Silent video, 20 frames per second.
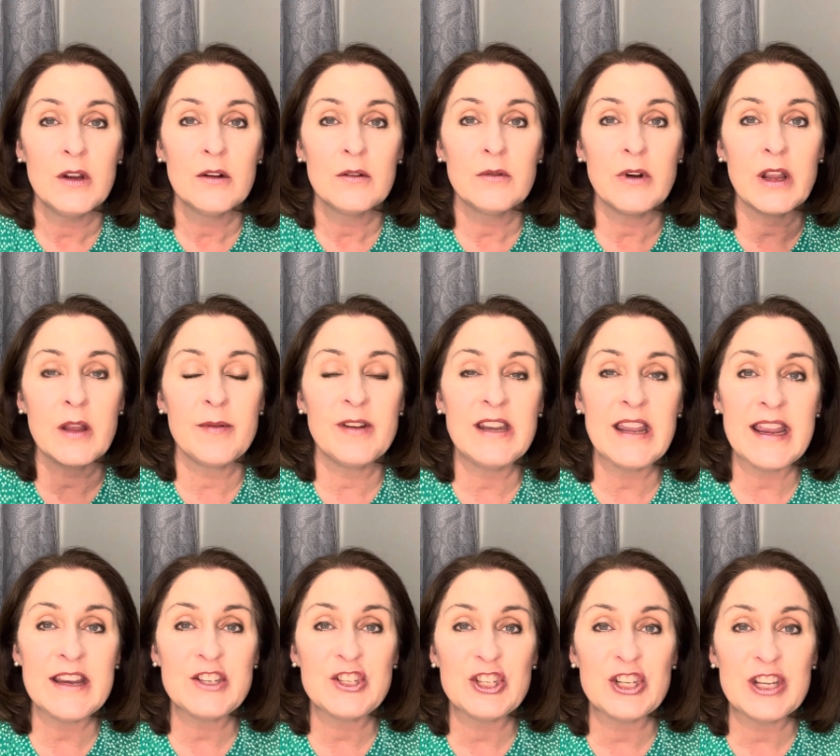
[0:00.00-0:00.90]

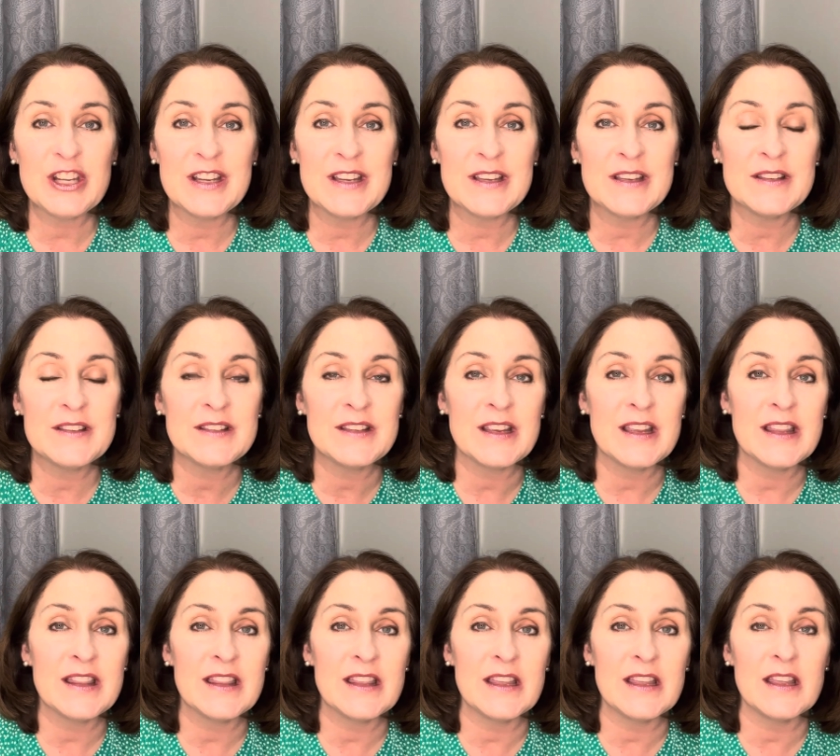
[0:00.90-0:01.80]
recommendations,
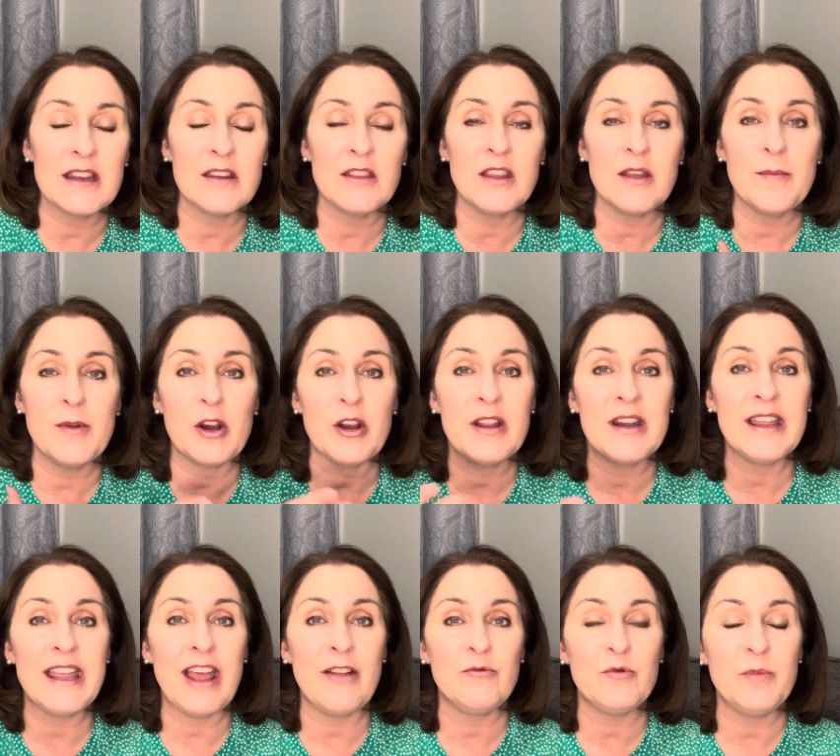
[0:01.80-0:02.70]
and then the American
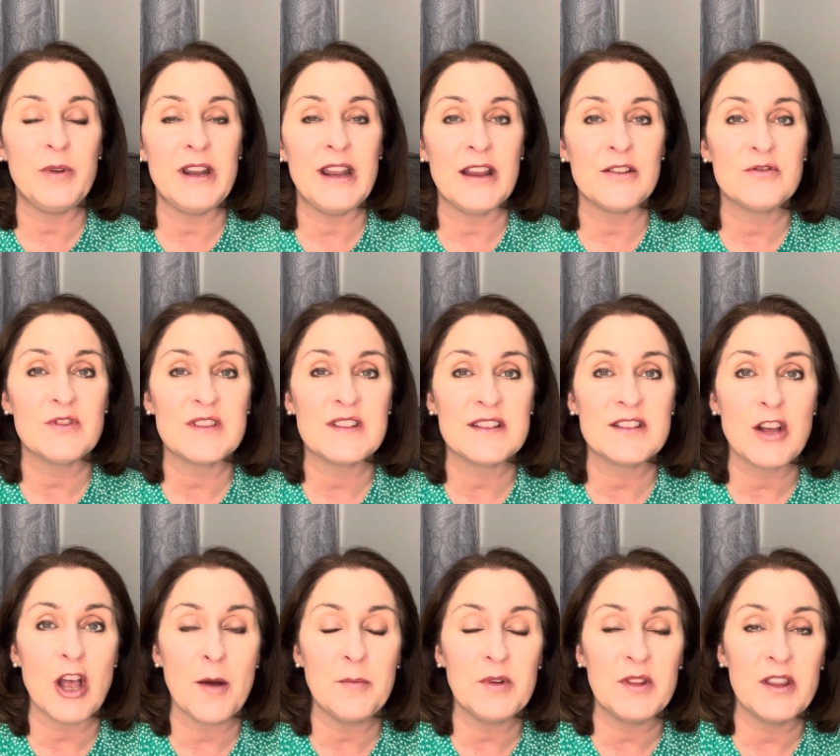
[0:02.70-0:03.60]
Academy of Pediatrics
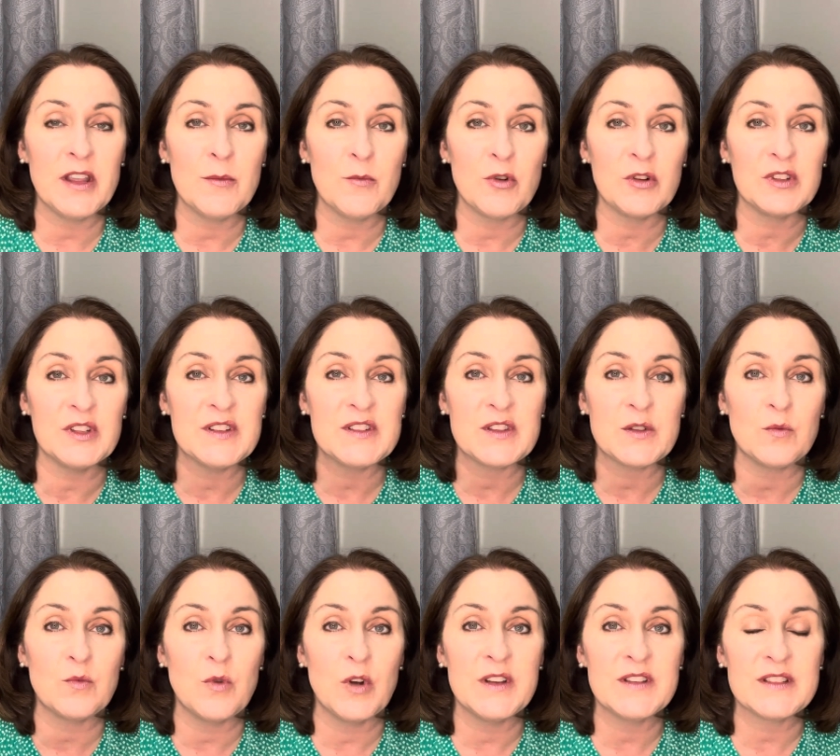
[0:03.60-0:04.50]
adopted them, or at least the
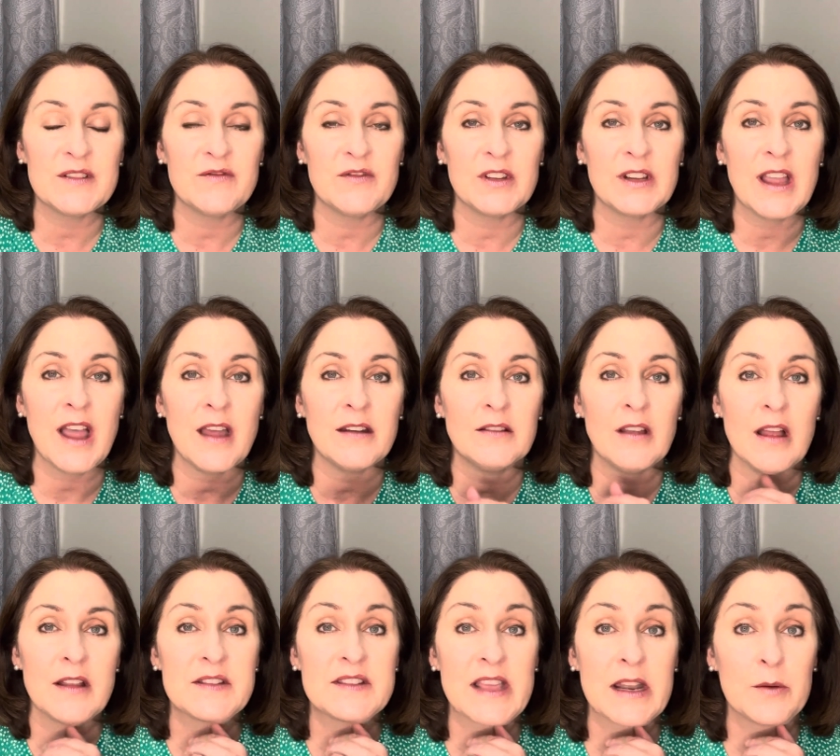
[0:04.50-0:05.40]
ones of the
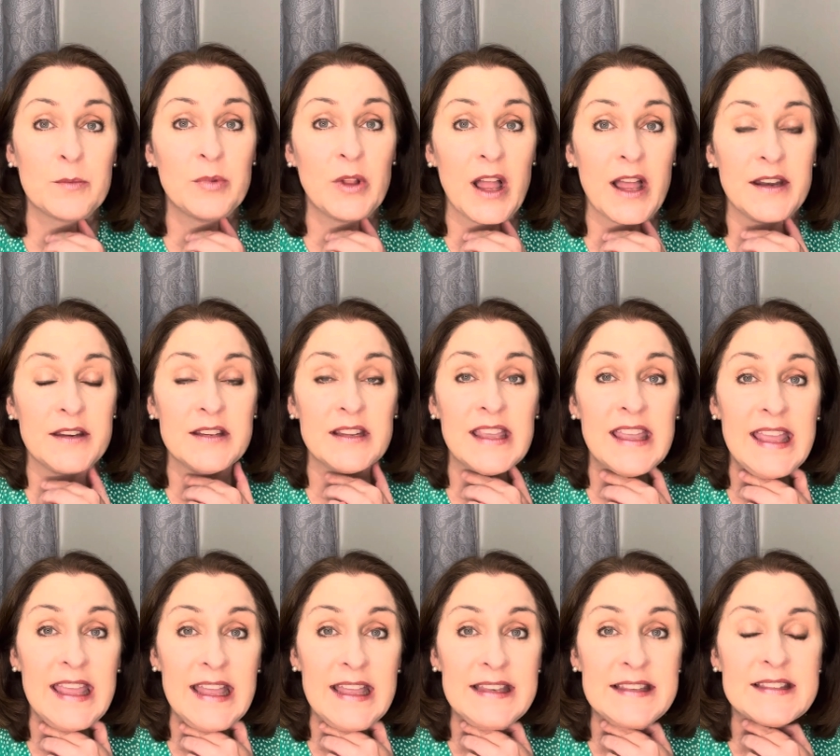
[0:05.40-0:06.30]
guidelines that applied to
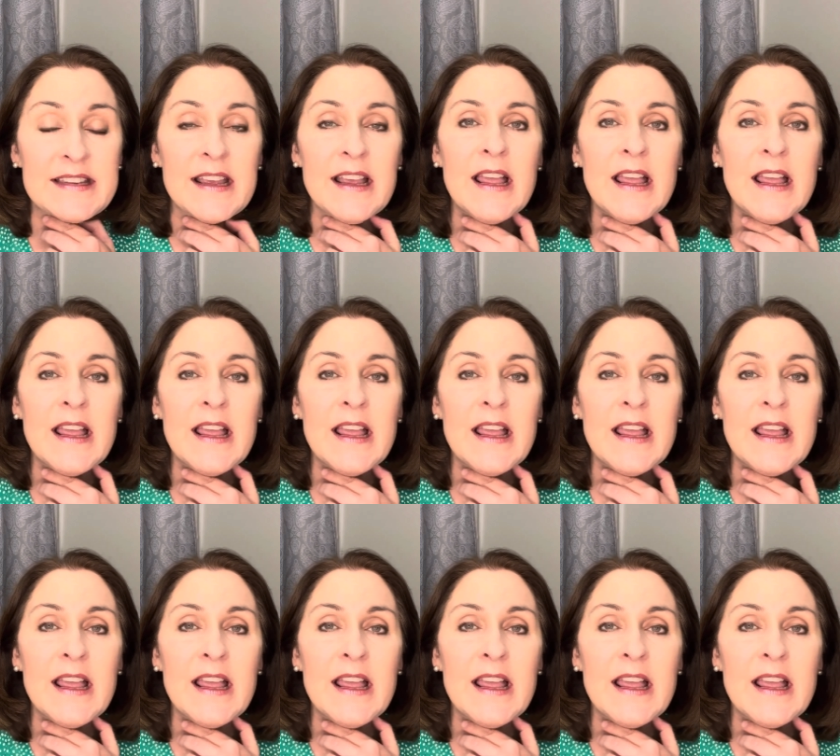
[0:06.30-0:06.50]
kids.